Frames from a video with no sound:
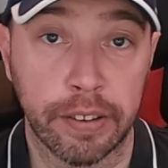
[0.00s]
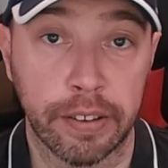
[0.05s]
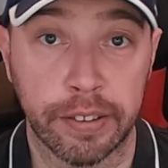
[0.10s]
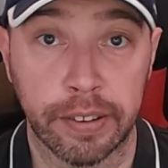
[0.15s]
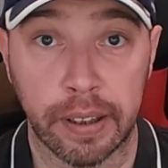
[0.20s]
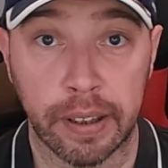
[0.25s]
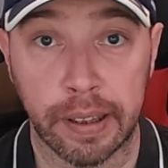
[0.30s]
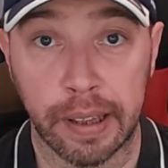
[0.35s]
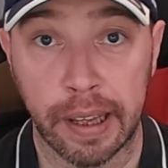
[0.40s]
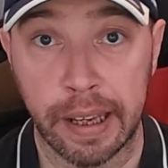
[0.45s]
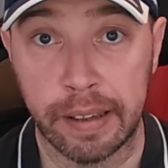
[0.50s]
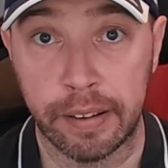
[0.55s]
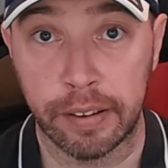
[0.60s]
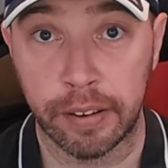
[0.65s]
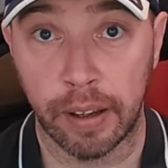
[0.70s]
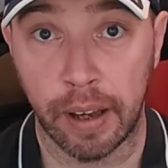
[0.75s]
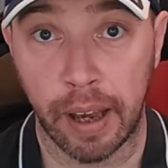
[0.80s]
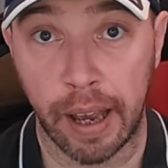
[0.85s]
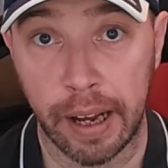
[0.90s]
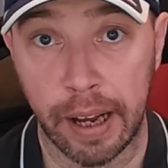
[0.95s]
this
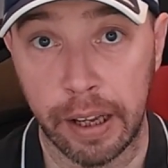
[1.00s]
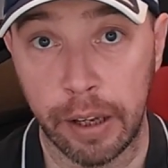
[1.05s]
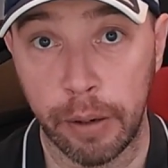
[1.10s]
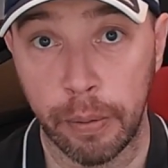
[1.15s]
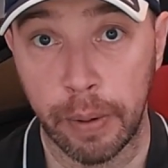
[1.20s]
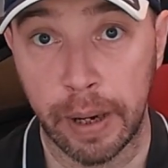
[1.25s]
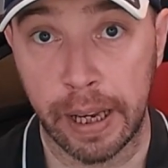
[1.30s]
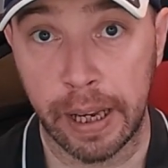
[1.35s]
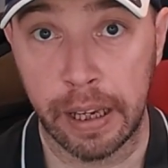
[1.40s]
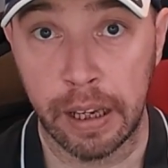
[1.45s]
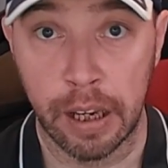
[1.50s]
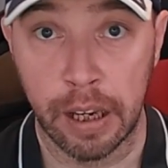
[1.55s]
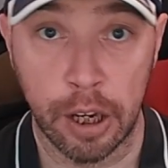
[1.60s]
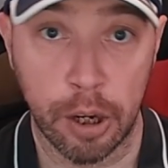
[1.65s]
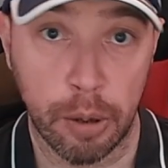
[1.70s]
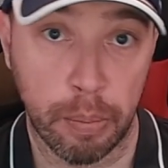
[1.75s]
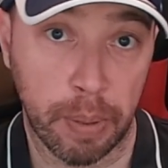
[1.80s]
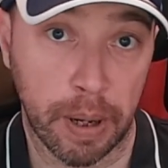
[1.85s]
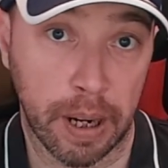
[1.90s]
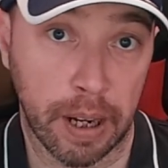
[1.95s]
later anyway,
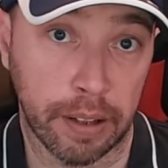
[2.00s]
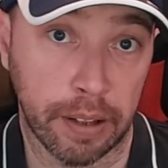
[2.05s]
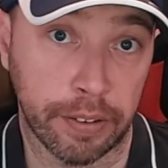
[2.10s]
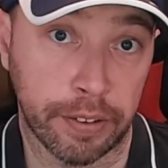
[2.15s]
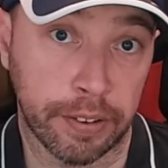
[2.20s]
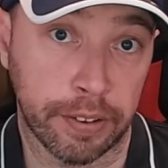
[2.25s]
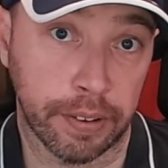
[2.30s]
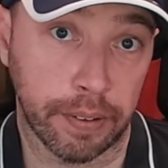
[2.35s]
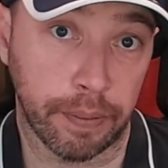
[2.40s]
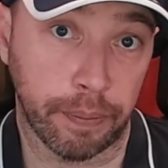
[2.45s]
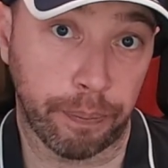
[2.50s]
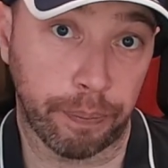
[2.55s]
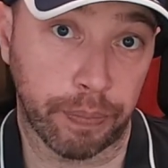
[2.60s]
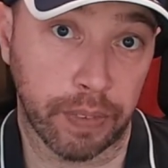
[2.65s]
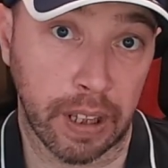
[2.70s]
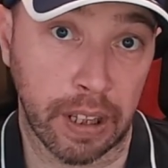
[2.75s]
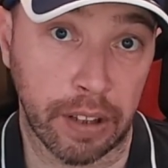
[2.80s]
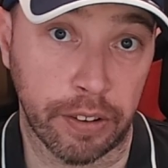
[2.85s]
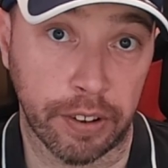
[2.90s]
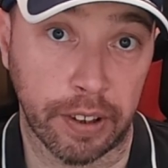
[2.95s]
but
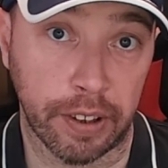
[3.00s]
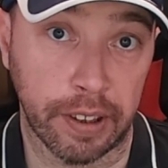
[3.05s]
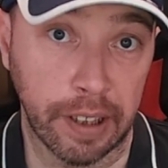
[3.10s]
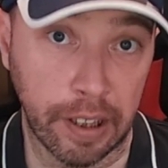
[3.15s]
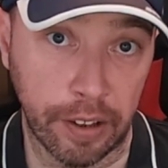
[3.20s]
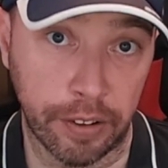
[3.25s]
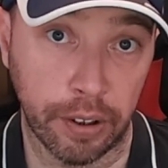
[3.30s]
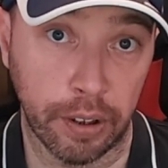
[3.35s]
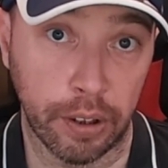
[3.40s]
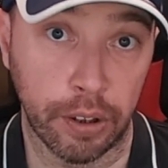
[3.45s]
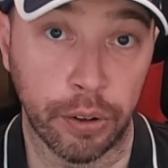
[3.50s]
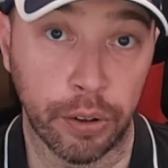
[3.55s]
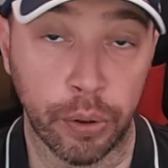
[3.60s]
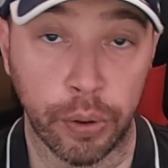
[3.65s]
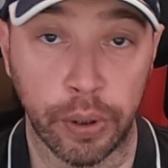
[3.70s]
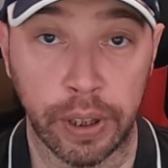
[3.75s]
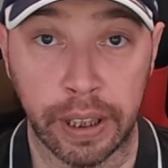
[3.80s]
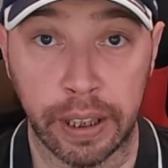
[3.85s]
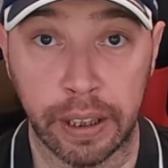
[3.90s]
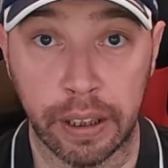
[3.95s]
it's a little
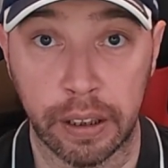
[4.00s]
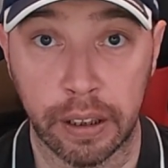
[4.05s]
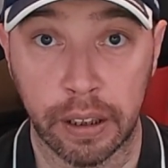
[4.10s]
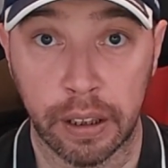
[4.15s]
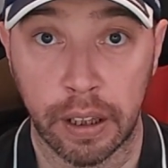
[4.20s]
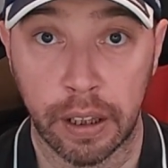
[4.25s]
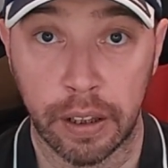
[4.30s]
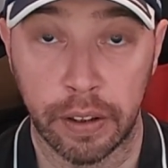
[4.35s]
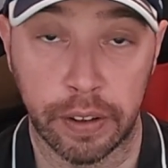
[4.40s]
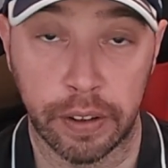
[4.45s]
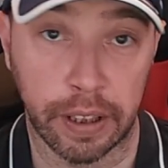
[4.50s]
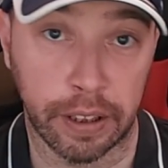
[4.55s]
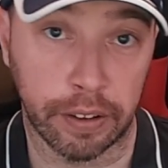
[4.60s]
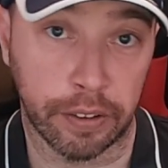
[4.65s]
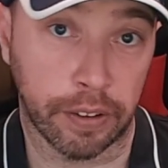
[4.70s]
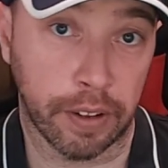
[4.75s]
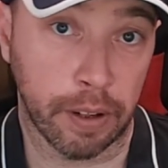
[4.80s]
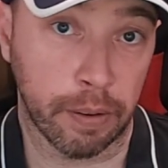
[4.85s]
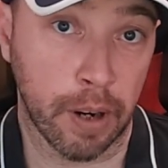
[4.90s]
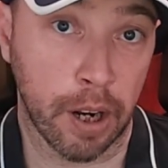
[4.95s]
annoying
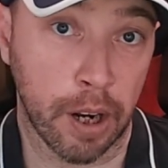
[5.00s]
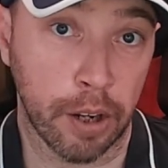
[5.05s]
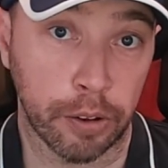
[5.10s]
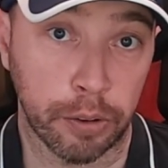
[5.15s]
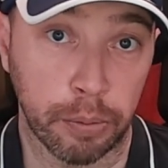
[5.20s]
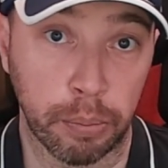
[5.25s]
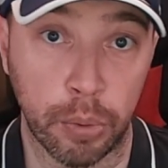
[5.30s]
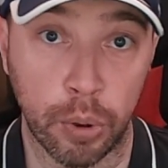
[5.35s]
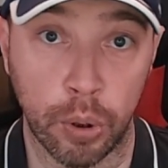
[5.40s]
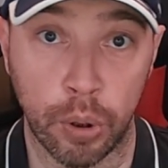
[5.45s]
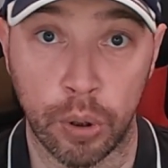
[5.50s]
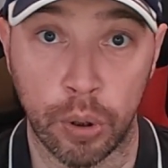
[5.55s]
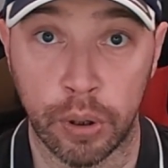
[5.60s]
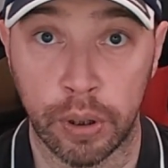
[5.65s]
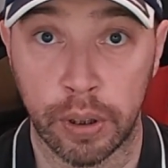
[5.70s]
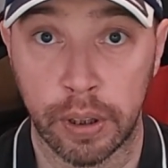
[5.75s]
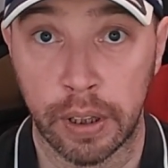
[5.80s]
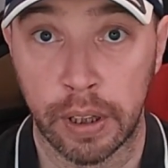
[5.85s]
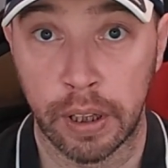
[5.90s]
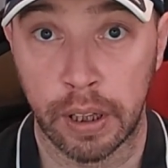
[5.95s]
that there aren't
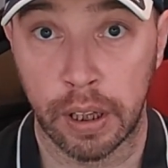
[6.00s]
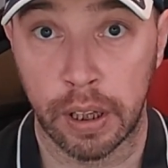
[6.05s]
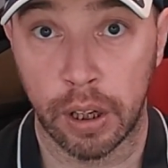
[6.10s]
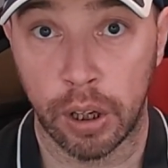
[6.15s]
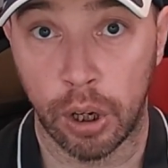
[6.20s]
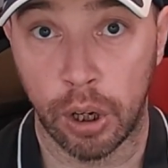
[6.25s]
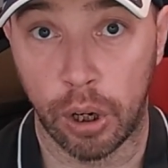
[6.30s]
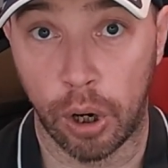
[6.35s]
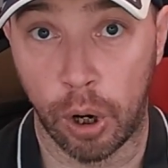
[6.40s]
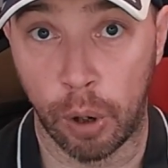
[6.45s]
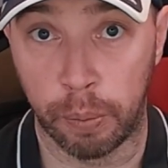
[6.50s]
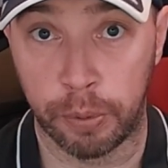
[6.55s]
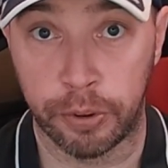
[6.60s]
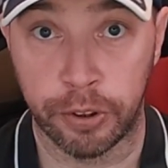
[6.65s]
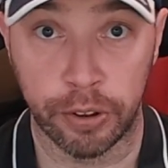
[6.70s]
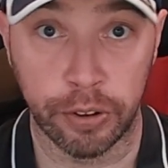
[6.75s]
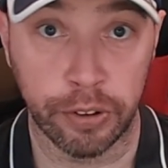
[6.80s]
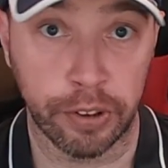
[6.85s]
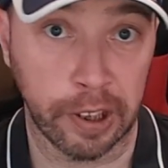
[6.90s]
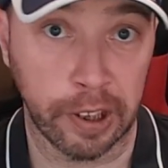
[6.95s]
more
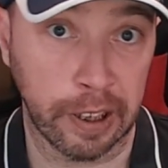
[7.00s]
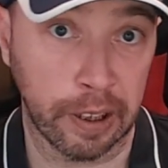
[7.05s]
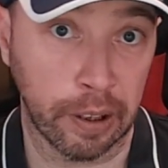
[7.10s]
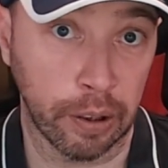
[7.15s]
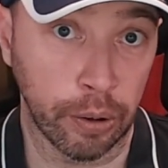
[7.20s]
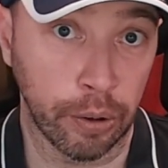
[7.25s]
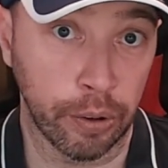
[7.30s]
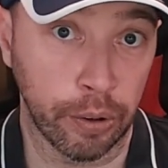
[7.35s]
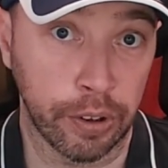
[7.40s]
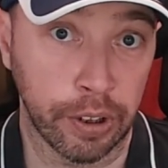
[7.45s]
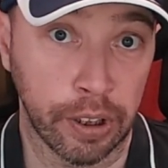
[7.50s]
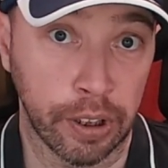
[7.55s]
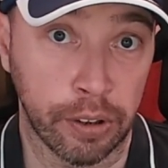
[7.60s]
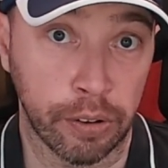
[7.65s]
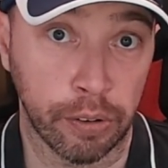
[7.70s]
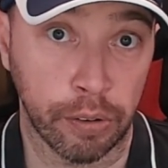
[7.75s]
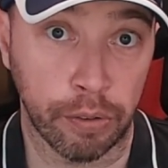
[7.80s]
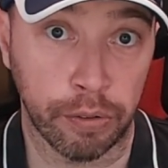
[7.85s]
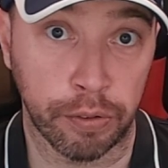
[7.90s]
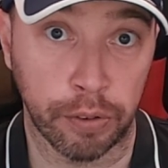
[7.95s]
options
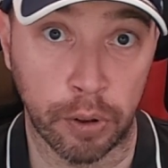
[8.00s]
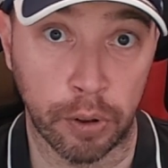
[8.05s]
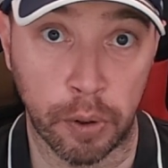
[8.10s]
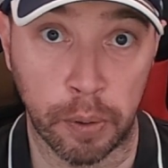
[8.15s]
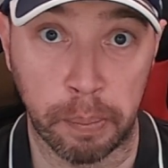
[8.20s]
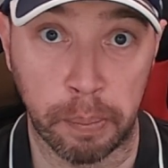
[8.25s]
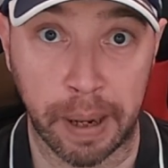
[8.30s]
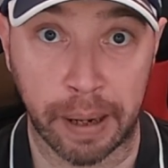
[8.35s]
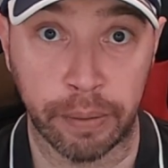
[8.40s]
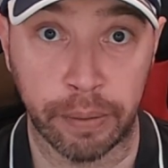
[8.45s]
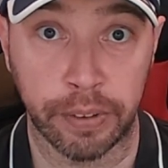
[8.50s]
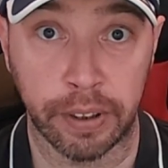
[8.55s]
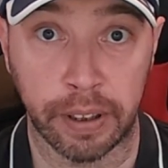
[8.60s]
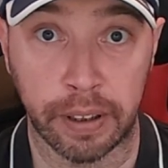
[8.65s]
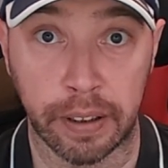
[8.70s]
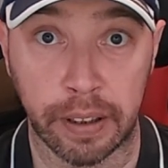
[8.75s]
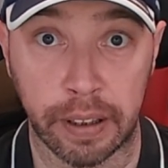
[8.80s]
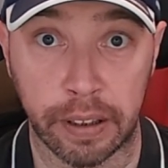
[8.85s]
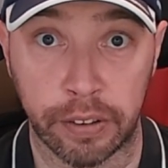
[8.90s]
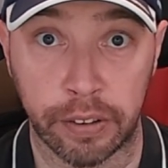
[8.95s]
included for
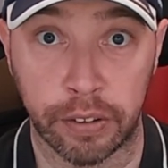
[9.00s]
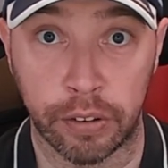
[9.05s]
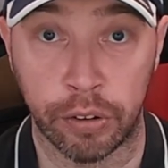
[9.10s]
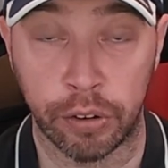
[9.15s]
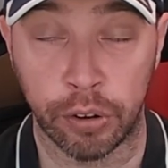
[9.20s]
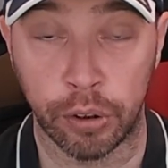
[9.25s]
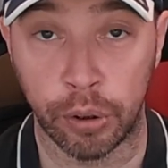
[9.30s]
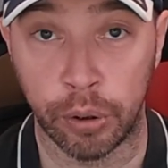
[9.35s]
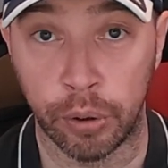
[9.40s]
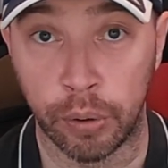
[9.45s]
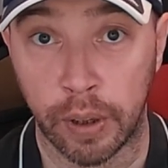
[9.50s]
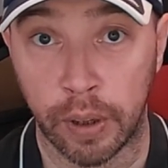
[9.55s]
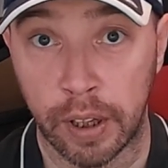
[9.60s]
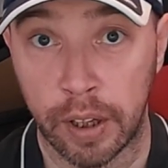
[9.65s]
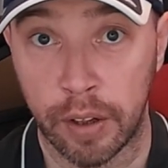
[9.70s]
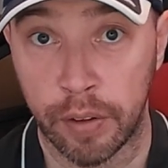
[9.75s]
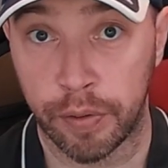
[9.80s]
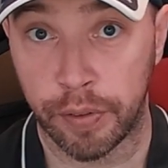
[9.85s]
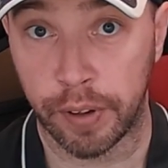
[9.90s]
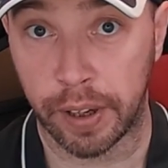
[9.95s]
mounting this to
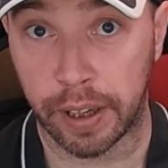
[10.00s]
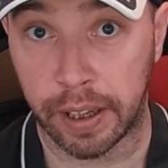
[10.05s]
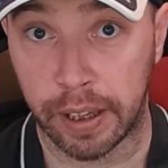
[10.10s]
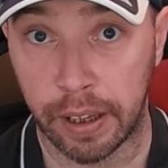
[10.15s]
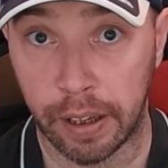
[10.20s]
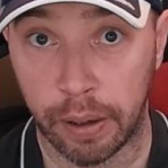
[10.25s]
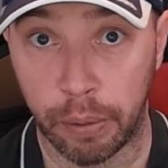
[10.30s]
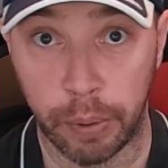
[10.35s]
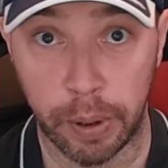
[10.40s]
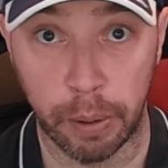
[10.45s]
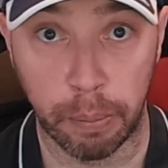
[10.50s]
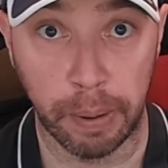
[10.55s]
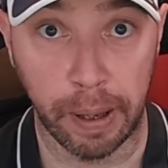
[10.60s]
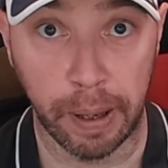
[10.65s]
thicker wheel